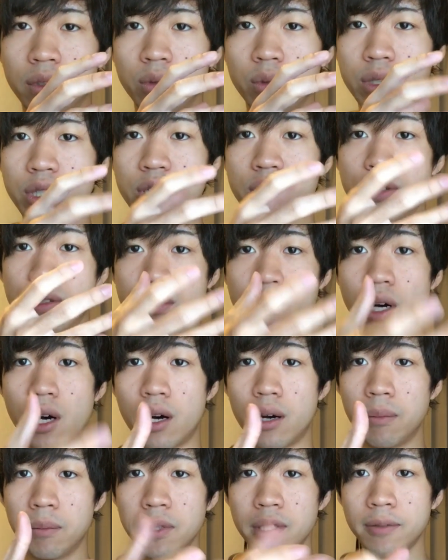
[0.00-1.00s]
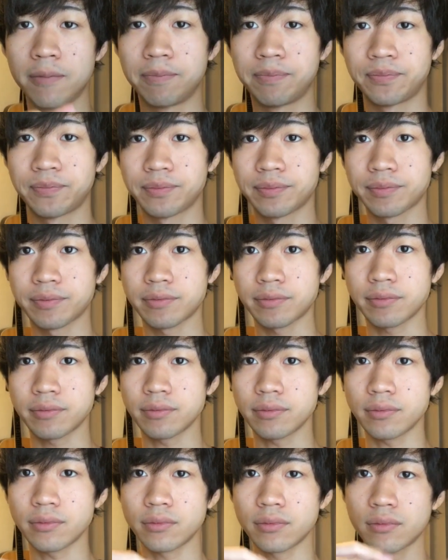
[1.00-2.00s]
which is Tom.
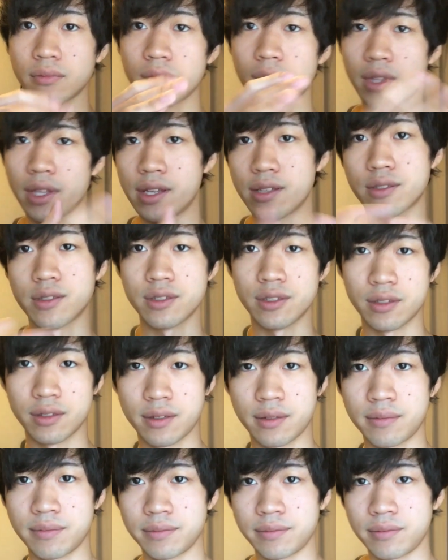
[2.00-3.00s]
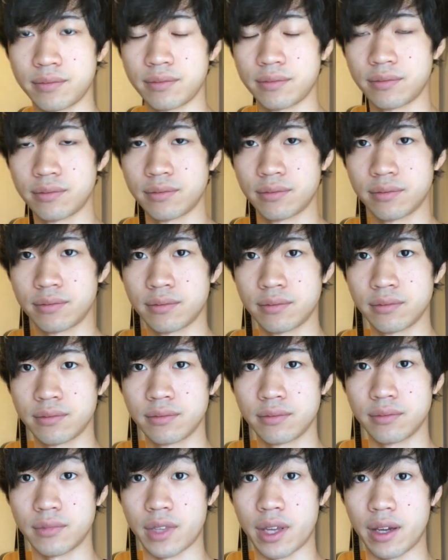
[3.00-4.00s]
This.
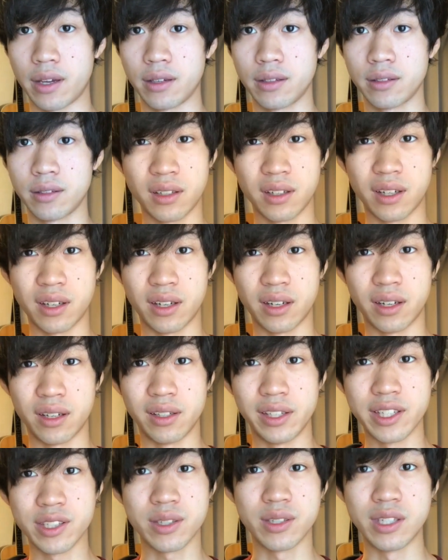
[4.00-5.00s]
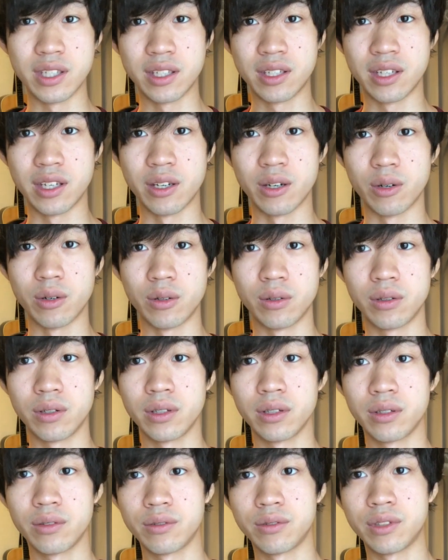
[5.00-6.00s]
Okay. Less detail
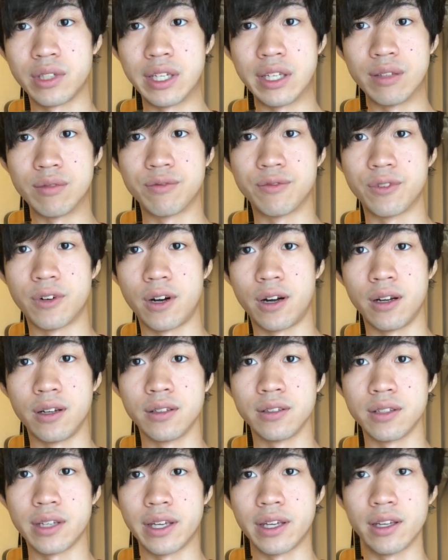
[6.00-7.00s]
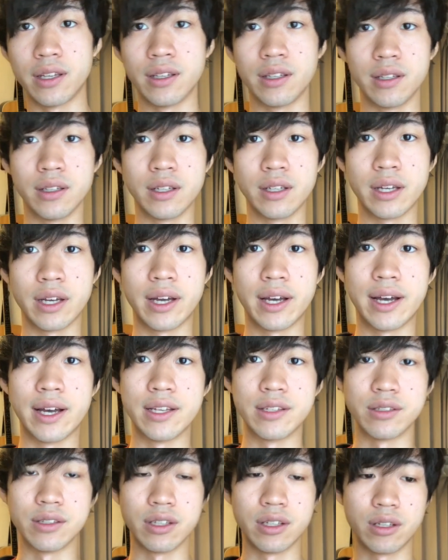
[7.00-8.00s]
in front, and
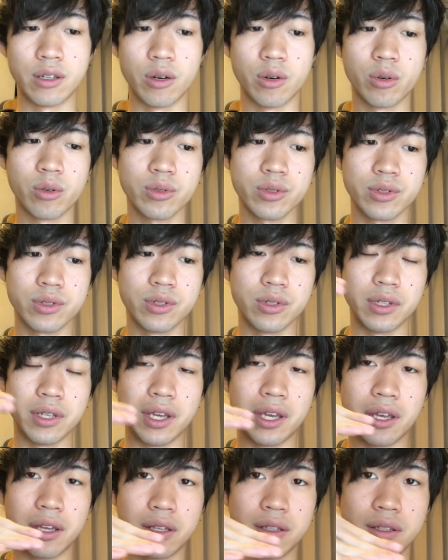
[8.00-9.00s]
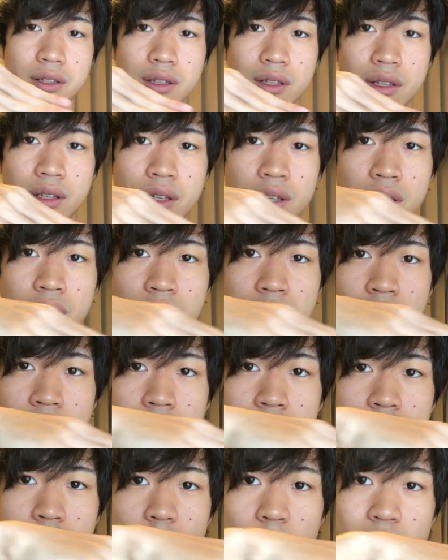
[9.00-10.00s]
as it goes to the end,
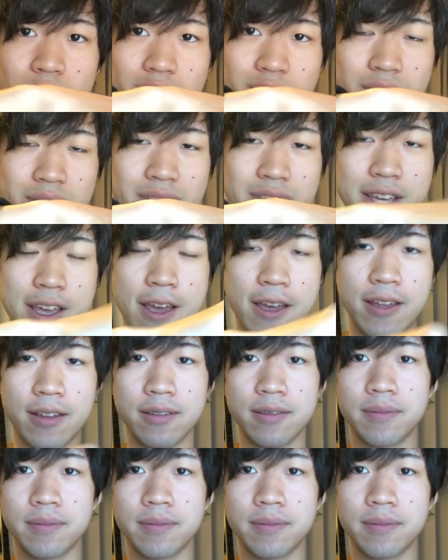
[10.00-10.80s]
towards the end,